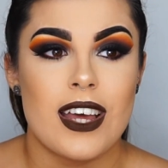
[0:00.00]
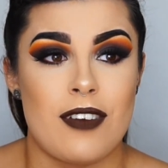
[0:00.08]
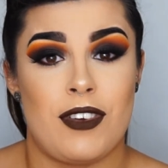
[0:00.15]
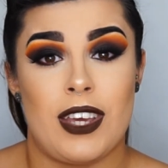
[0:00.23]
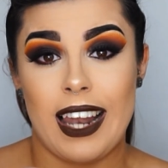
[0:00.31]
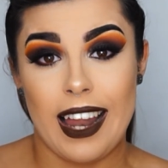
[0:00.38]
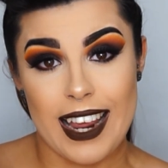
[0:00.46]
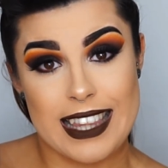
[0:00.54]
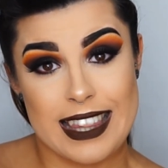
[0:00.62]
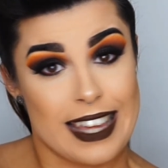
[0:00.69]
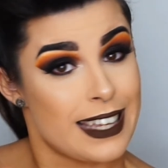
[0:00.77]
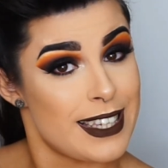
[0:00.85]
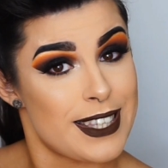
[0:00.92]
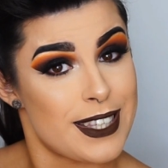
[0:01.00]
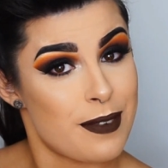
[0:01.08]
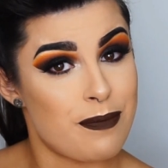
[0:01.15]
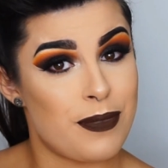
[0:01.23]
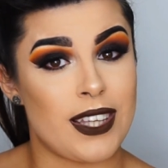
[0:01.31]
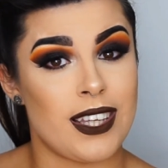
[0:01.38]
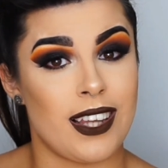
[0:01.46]
If you like this
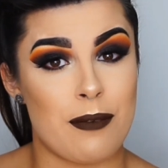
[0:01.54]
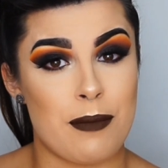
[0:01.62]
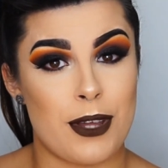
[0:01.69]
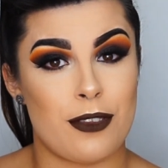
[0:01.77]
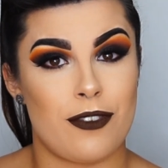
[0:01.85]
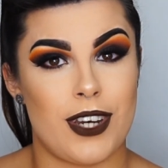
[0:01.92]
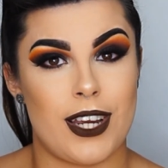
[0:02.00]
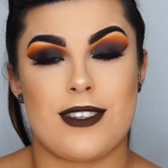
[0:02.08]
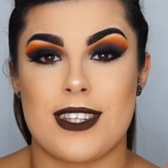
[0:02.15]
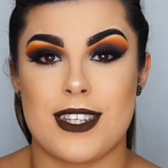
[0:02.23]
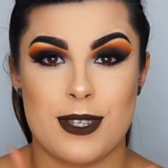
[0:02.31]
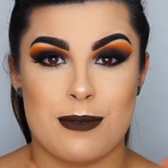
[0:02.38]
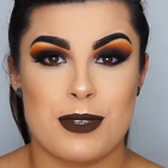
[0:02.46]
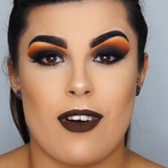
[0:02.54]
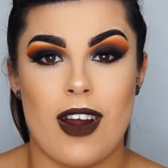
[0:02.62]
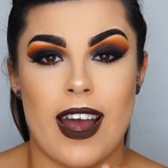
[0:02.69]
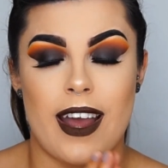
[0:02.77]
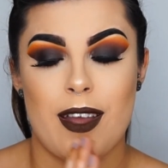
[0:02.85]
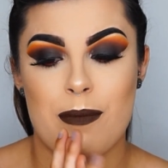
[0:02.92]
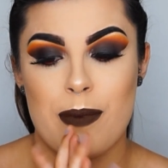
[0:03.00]
and you like my other videos, then
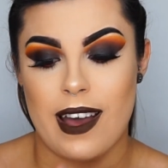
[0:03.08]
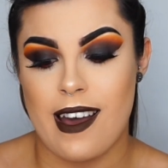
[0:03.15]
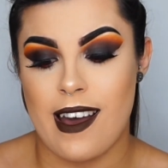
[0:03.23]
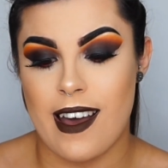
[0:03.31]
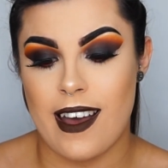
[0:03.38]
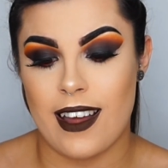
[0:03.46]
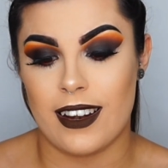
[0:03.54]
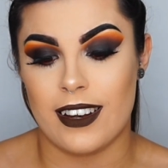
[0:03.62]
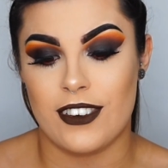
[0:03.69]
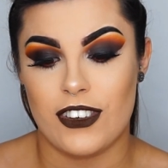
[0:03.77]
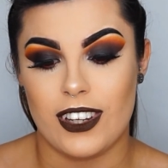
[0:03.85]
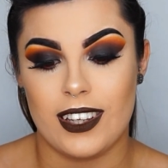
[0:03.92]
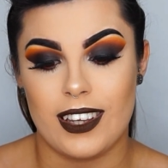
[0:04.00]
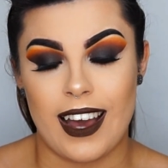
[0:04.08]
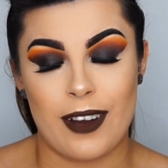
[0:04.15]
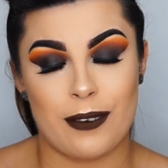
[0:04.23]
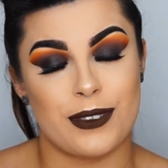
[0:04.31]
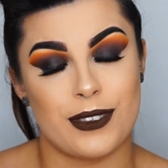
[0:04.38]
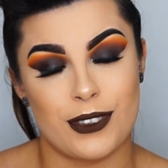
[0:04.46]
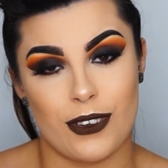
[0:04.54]
subscribe and I
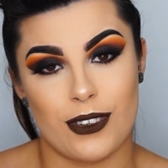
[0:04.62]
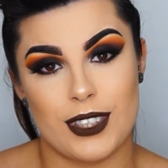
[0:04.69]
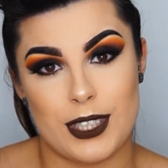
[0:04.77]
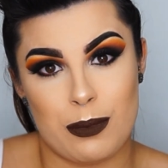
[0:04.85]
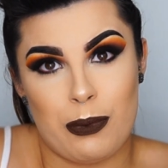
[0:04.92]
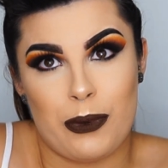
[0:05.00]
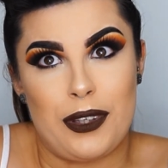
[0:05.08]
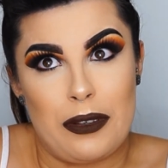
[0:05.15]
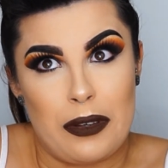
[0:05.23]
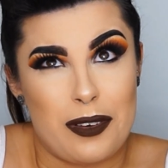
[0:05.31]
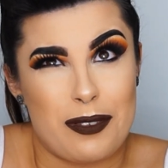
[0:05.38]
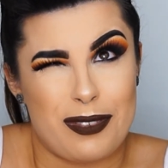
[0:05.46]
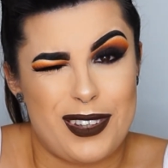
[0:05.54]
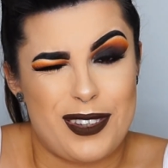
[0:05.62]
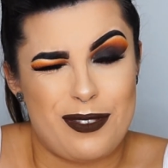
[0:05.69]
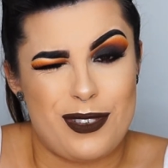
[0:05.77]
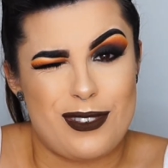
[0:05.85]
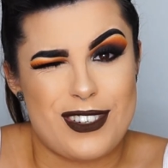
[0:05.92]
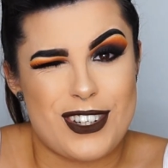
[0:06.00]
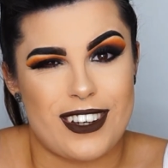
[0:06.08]
will not disappoint you, hopefully, in the
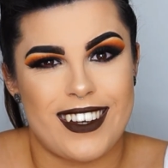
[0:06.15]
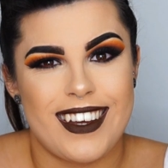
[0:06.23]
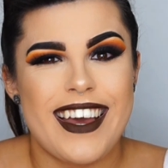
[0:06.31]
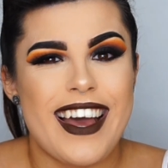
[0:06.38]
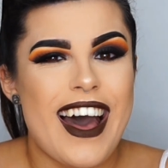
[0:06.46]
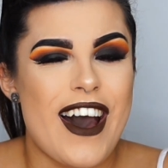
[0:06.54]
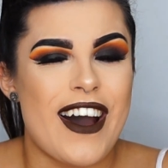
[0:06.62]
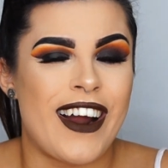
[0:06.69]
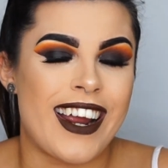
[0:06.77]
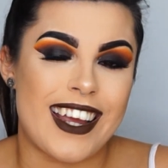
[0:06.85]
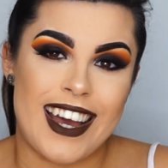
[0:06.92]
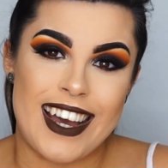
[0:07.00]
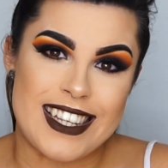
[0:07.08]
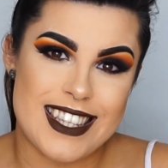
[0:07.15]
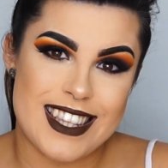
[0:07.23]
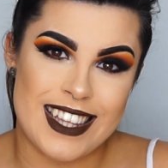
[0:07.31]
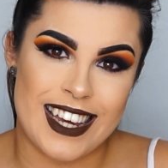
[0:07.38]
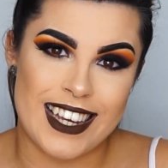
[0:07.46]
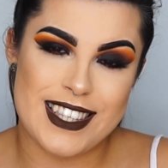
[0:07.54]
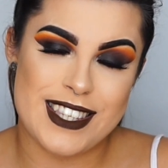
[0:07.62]
future. Alright guys,
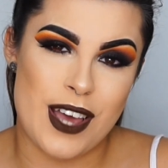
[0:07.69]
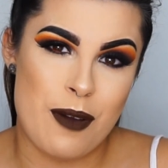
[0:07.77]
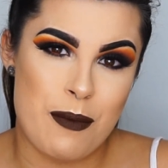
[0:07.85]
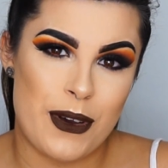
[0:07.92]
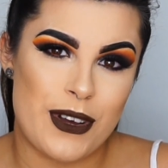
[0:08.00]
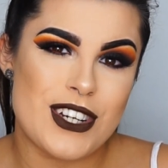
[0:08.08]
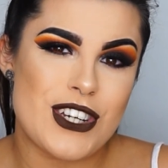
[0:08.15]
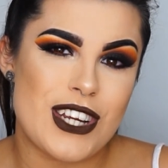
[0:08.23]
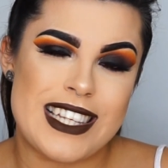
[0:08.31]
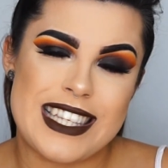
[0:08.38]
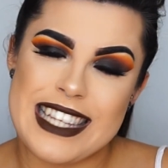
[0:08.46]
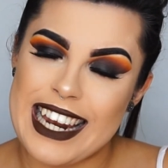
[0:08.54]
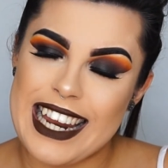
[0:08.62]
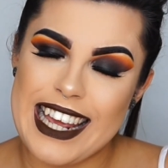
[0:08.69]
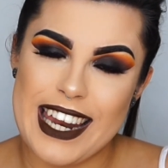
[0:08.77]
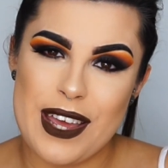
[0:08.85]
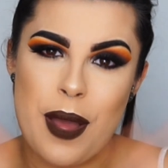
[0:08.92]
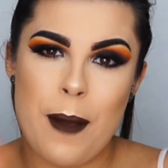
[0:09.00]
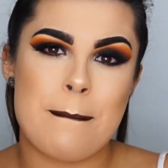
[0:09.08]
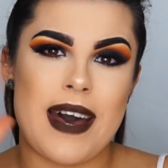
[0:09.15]
thanks so much and see you later.
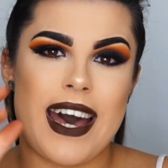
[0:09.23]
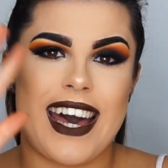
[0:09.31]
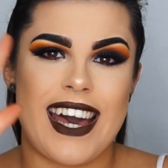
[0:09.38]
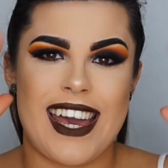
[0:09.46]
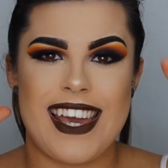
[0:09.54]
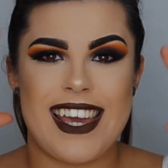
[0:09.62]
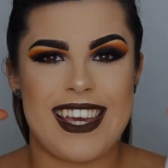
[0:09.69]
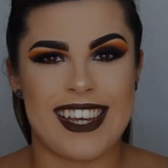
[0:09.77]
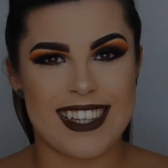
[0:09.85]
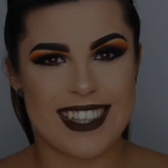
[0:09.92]
Bye!